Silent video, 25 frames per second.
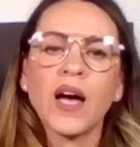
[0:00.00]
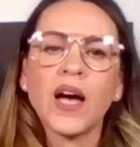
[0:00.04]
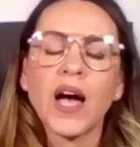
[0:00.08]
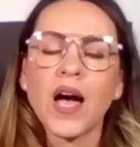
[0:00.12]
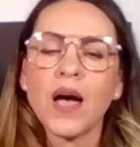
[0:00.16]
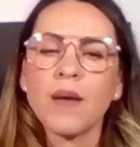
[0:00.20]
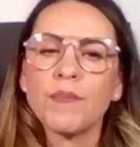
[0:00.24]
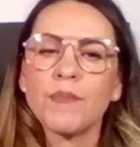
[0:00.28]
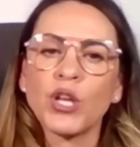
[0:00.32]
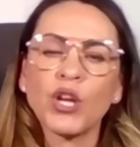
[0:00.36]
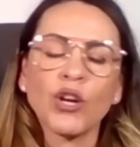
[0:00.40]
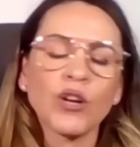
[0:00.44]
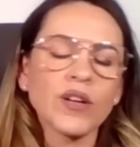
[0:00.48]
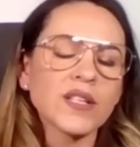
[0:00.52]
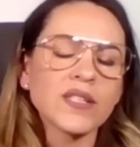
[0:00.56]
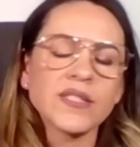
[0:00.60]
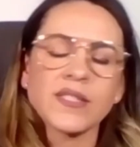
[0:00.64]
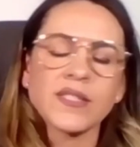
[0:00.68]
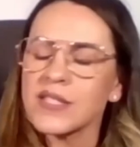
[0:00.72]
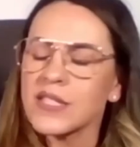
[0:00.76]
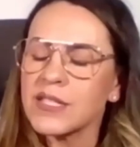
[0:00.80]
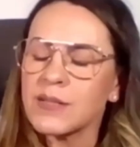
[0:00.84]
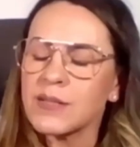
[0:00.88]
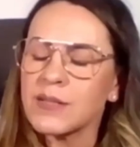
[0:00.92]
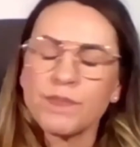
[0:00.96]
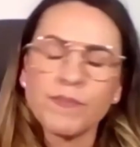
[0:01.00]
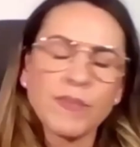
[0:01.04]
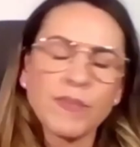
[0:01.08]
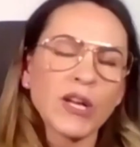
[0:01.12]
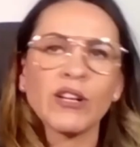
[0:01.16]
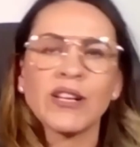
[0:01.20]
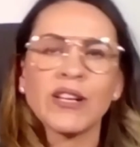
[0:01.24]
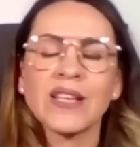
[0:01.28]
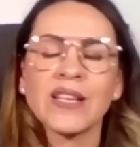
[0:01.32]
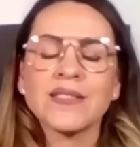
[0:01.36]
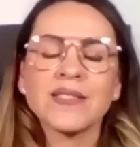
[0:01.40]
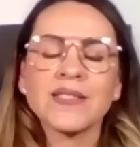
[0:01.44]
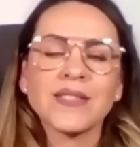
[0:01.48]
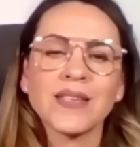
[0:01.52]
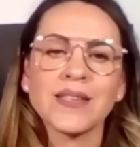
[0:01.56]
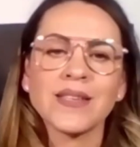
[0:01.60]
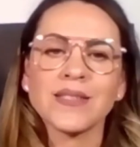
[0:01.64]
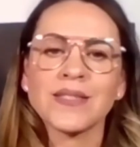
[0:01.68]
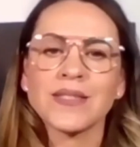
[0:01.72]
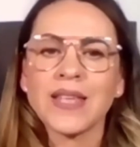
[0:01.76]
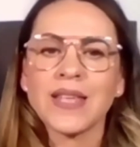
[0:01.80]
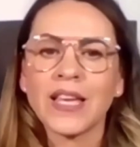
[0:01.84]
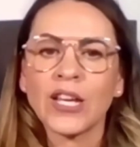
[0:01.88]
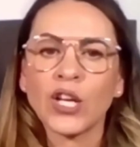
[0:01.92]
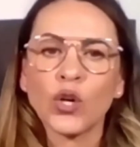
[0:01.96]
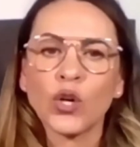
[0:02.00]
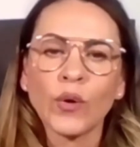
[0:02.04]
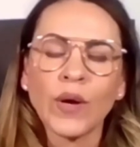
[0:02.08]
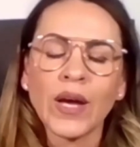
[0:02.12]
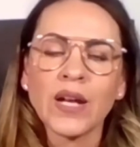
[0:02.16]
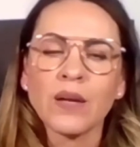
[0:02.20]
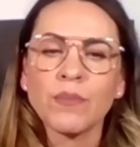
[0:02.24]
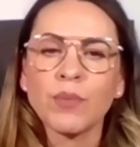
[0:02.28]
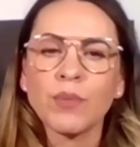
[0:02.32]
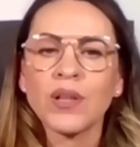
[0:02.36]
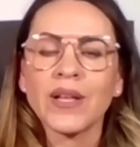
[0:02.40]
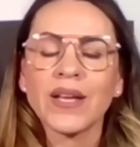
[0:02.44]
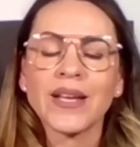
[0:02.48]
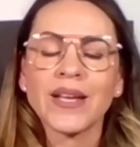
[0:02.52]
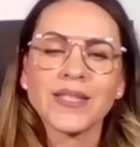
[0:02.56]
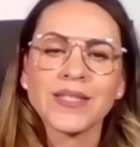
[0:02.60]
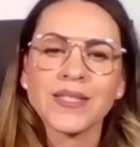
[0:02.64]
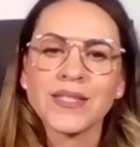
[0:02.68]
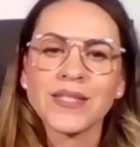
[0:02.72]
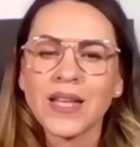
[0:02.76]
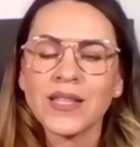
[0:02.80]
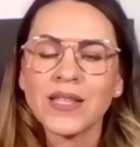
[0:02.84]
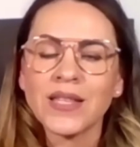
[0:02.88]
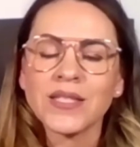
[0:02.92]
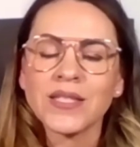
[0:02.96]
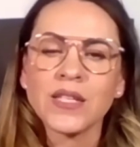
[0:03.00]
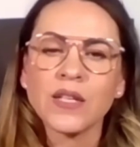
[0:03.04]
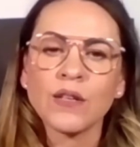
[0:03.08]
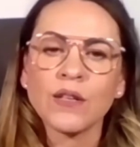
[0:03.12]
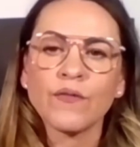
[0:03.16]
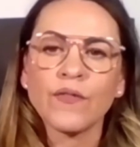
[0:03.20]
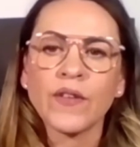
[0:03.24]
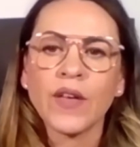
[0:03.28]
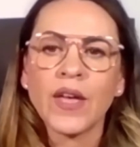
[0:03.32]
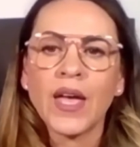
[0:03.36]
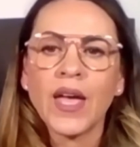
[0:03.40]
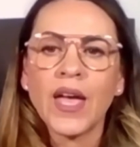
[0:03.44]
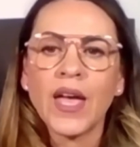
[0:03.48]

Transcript: Um, your experience is incredible, extensive,